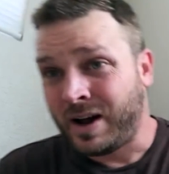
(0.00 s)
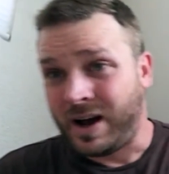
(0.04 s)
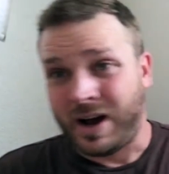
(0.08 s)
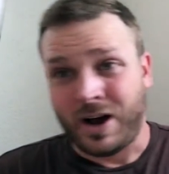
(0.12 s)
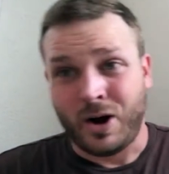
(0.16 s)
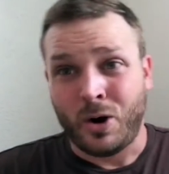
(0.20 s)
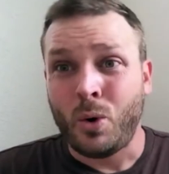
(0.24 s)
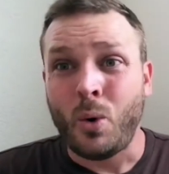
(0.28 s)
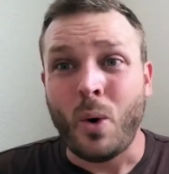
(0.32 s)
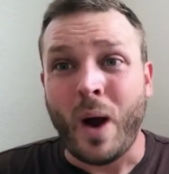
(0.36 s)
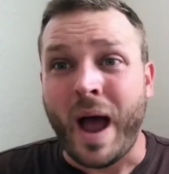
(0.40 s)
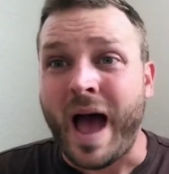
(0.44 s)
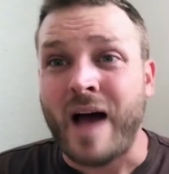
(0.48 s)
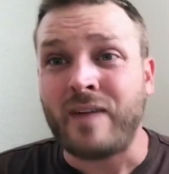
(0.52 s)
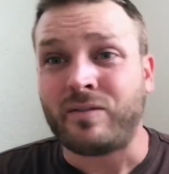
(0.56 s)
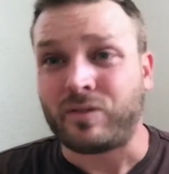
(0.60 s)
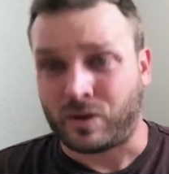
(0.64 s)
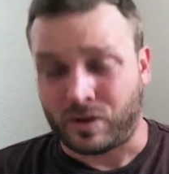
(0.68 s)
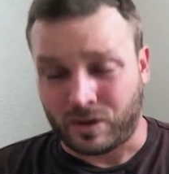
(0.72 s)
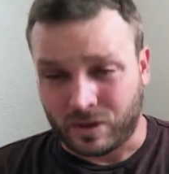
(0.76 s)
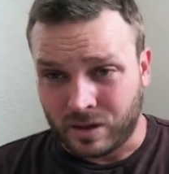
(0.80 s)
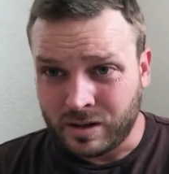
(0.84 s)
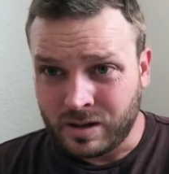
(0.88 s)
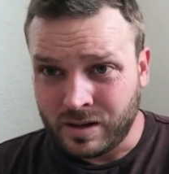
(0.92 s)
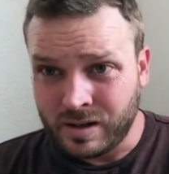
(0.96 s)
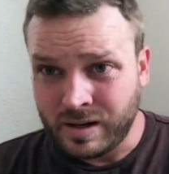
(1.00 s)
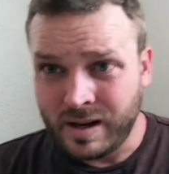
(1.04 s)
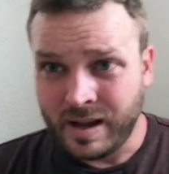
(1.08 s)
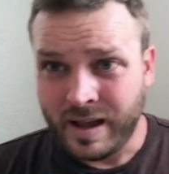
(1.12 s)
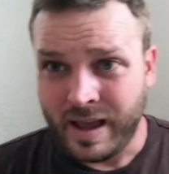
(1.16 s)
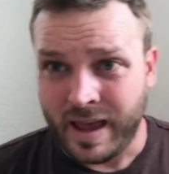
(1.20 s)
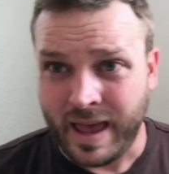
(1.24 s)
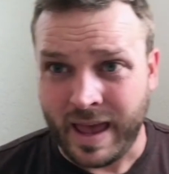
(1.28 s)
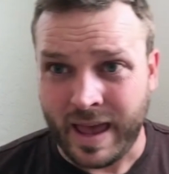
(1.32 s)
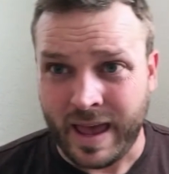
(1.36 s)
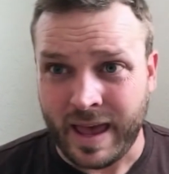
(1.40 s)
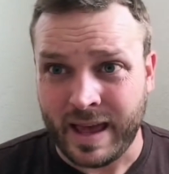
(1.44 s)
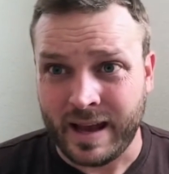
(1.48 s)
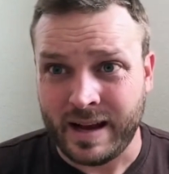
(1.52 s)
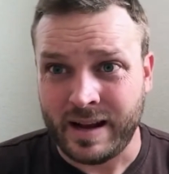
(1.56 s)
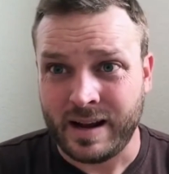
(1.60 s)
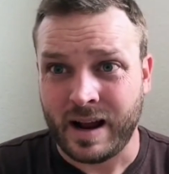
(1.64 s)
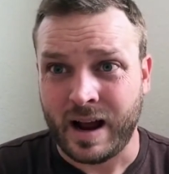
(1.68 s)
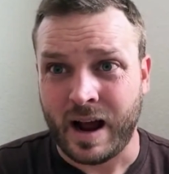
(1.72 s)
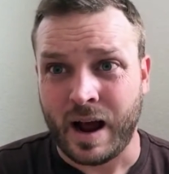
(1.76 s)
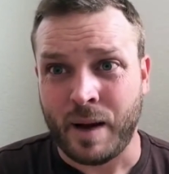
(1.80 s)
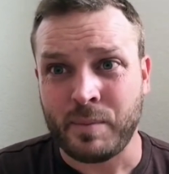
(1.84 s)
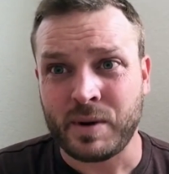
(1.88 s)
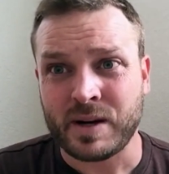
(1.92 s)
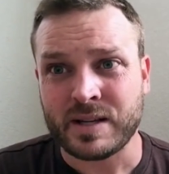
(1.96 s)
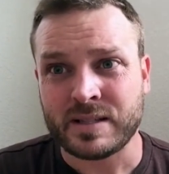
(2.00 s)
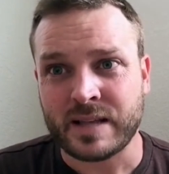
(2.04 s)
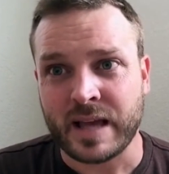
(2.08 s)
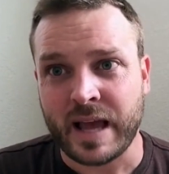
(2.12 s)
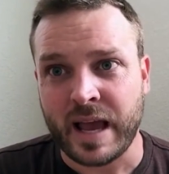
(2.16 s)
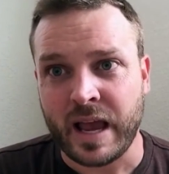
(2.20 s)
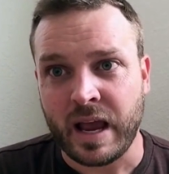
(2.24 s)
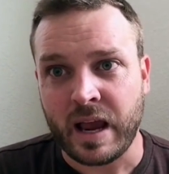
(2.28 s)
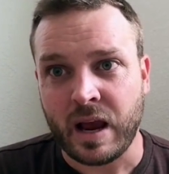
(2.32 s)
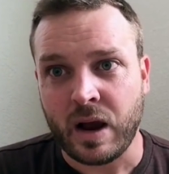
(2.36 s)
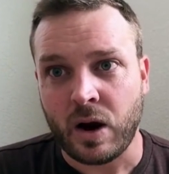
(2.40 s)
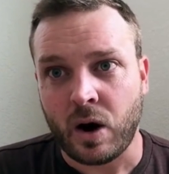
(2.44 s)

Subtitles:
whoever. And I'm going to say,